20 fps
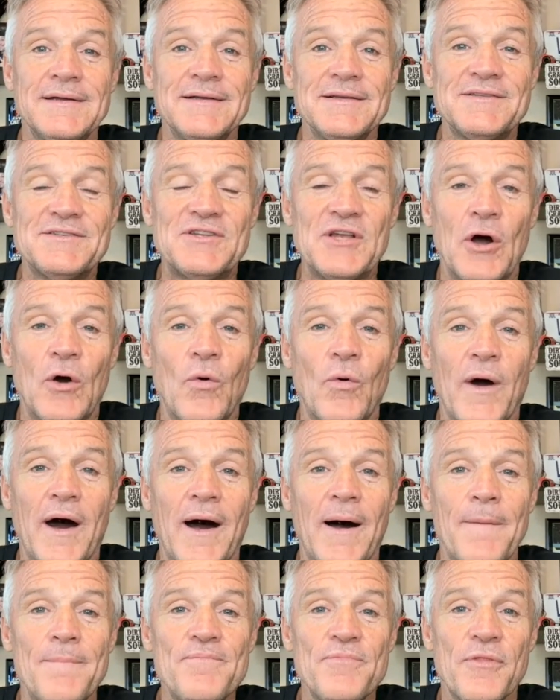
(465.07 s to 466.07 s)

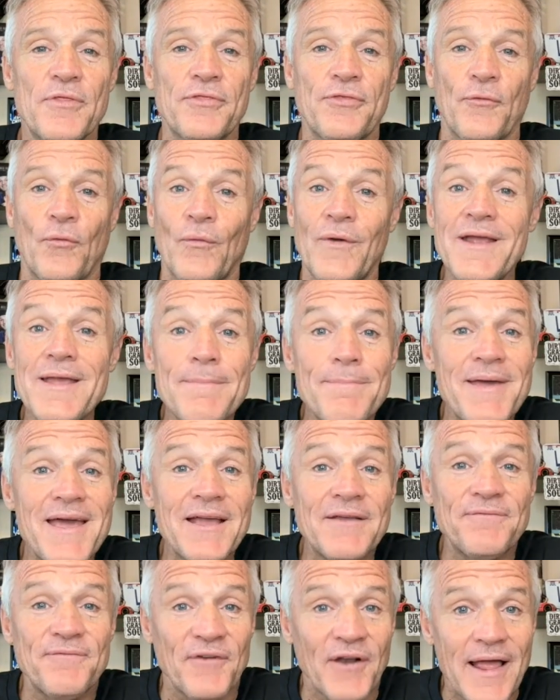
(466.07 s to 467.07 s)
So 3
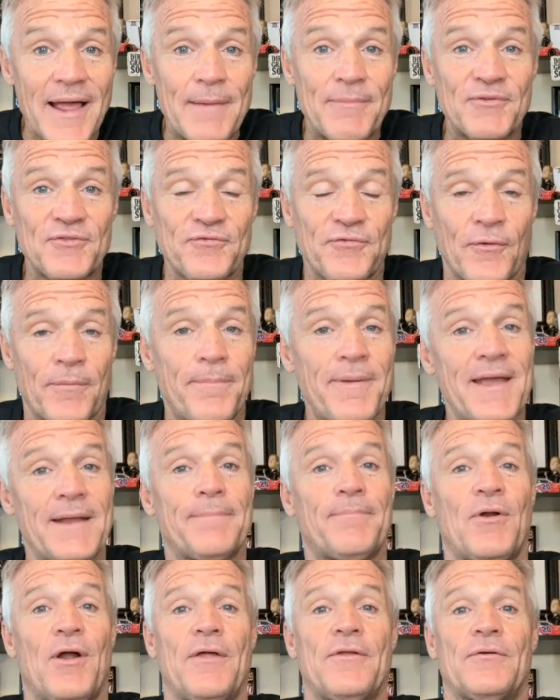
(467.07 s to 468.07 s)
big flips for
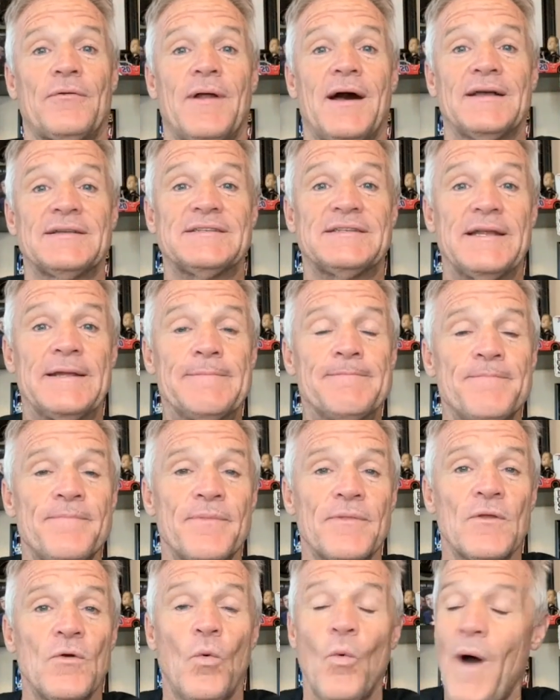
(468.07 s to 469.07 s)
Big Brother Rusty.
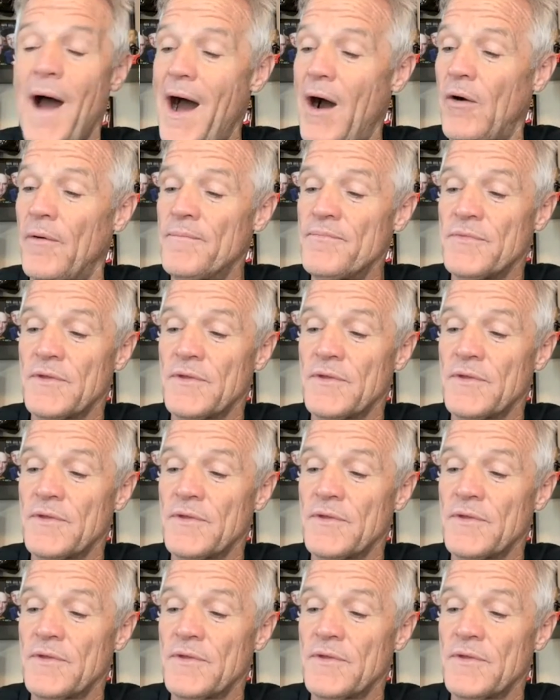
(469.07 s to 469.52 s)
Wow.